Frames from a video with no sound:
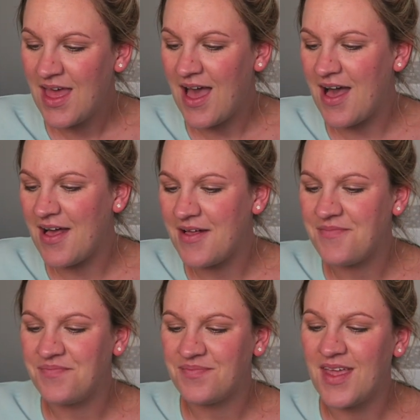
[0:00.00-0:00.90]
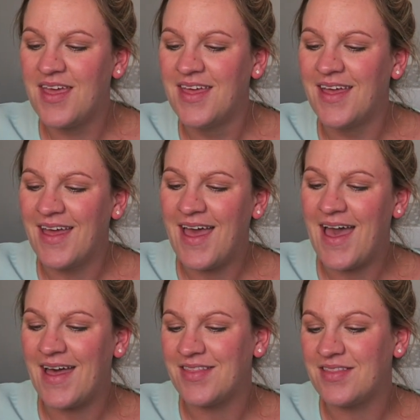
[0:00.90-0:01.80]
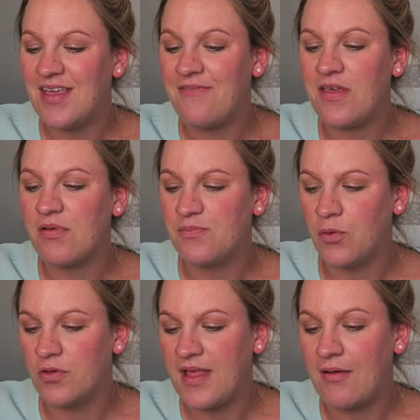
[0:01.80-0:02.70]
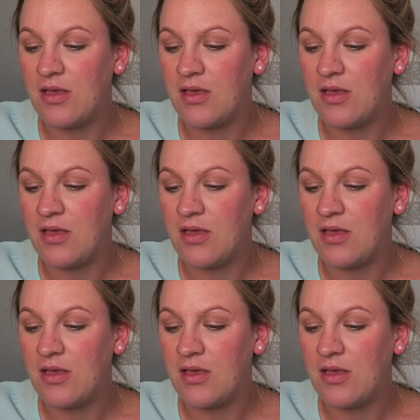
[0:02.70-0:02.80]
And if he was born now,